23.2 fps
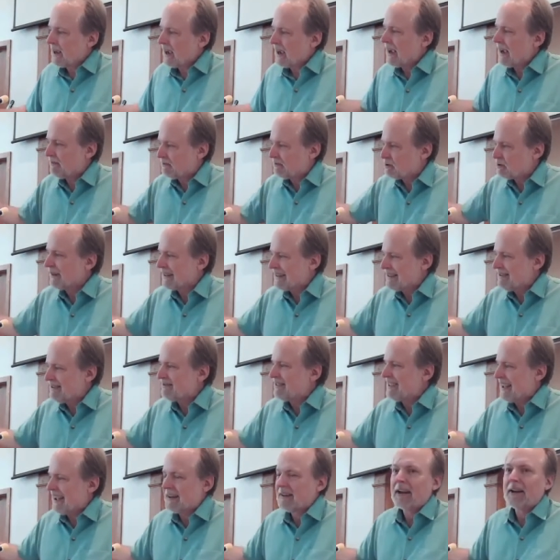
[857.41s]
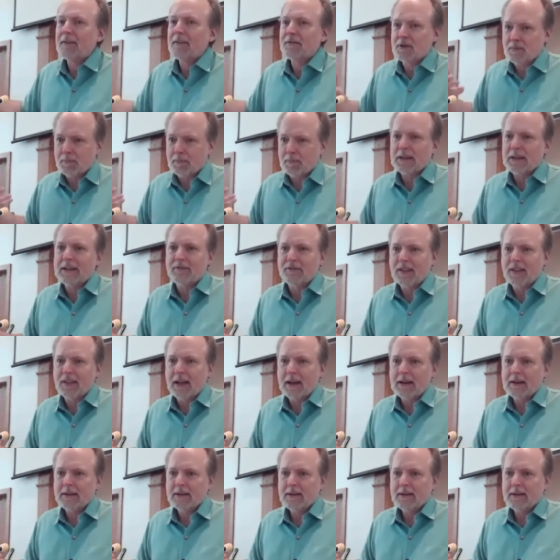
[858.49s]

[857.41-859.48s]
I have to believe that. I have to believe that.